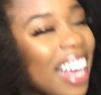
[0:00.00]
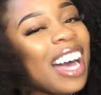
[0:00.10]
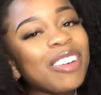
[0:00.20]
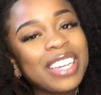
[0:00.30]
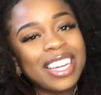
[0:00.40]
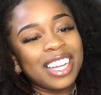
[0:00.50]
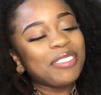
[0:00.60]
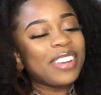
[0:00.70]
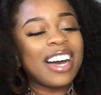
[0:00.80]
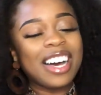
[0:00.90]
I'm kidding,
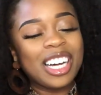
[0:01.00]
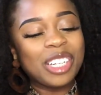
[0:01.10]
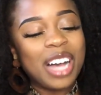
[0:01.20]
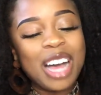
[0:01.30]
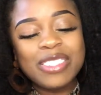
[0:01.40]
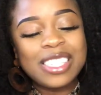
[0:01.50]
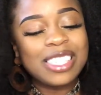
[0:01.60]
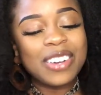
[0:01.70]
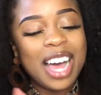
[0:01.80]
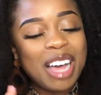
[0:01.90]
but I'm just
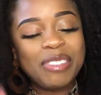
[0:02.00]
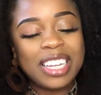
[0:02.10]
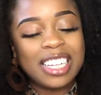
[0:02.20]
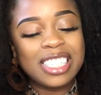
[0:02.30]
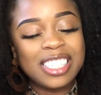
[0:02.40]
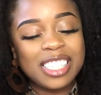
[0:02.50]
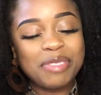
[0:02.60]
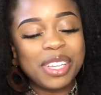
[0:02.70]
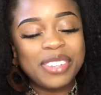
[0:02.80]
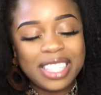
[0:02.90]
so happy to just
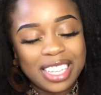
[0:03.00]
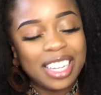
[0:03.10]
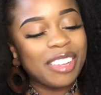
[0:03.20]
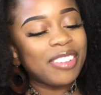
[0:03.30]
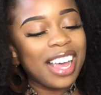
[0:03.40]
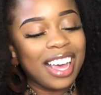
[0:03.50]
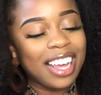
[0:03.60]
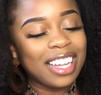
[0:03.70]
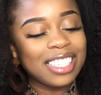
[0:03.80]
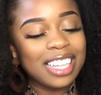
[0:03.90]
be with him,
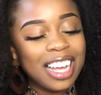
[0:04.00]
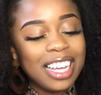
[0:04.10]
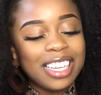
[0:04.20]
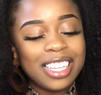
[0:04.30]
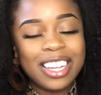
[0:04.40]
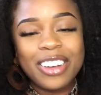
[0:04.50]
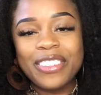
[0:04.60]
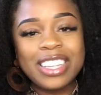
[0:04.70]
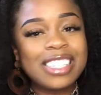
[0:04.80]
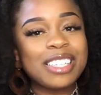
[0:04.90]
and you know,
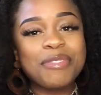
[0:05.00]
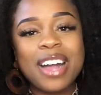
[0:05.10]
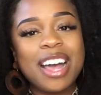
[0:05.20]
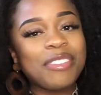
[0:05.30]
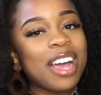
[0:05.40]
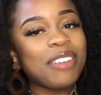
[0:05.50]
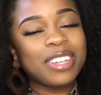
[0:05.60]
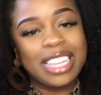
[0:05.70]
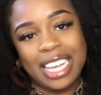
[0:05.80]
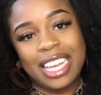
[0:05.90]
this is a forever ever
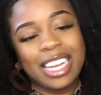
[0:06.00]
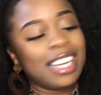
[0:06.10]
thing.